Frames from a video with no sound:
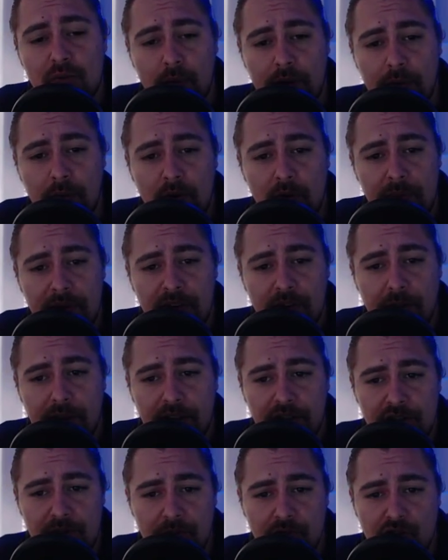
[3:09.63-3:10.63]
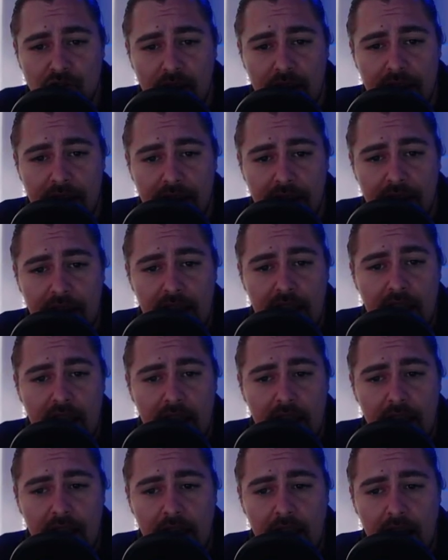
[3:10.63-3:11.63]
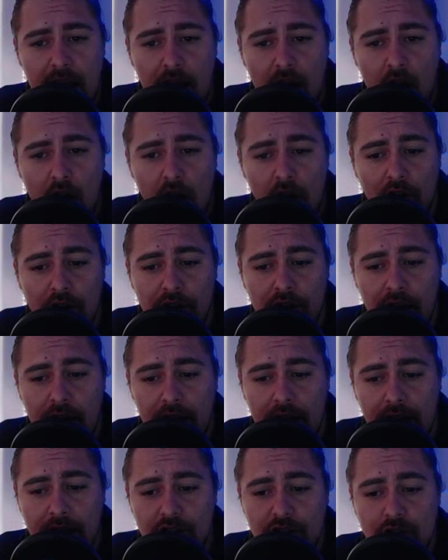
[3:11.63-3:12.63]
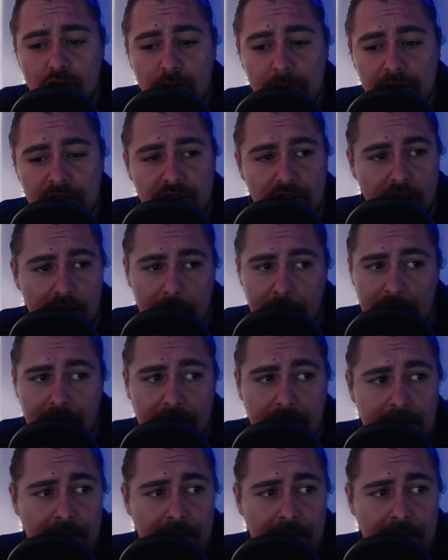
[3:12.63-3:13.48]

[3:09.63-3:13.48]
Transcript: We will be doing some trading on Super Sniper,